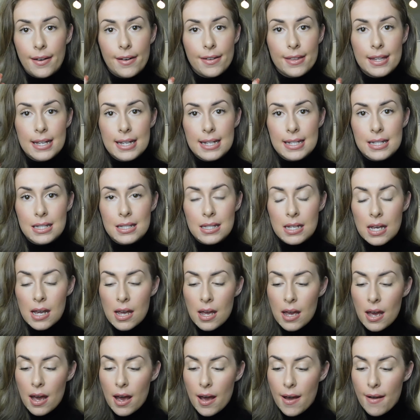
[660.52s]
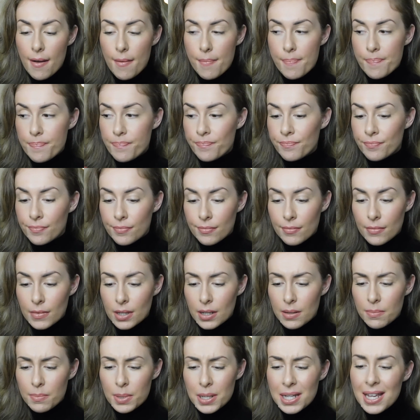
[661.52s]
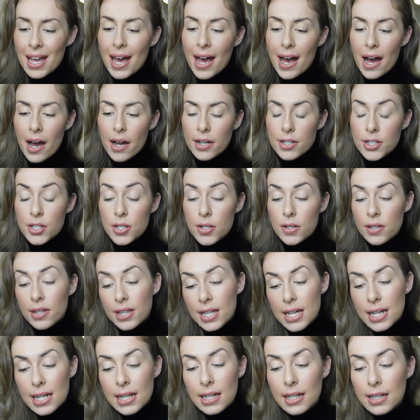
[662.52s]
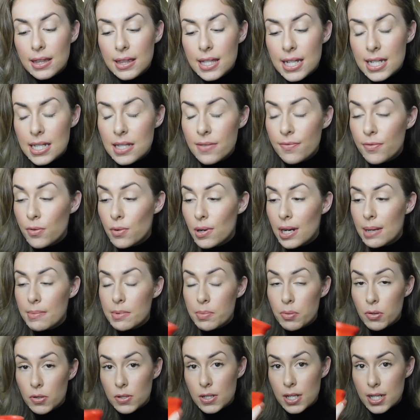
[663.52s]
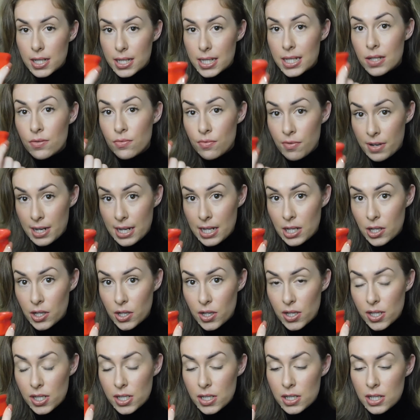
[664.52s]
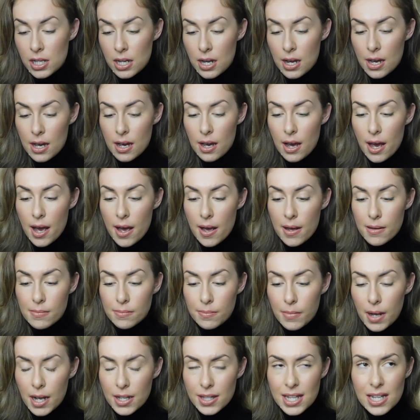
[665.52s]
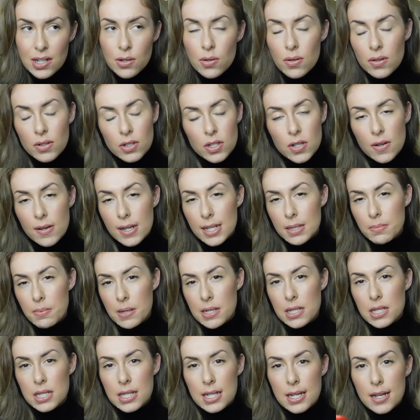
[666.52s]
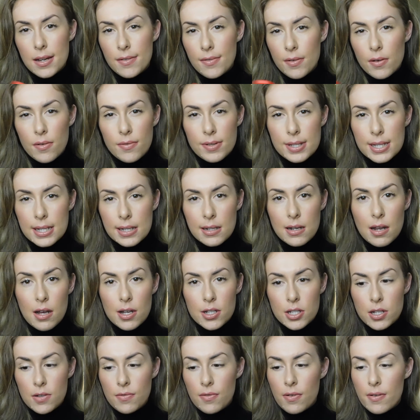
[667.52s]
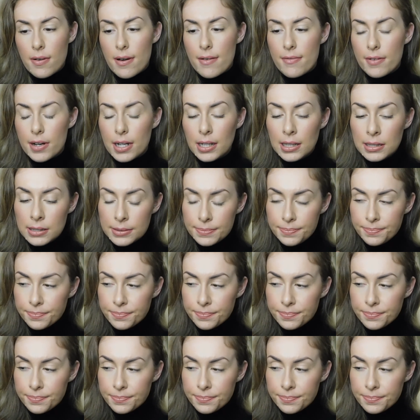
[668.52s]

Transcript: like this. Um, but yeah, I do think this Fullips product is really good. Um, they're not too expensive, they're obviously going to last you forever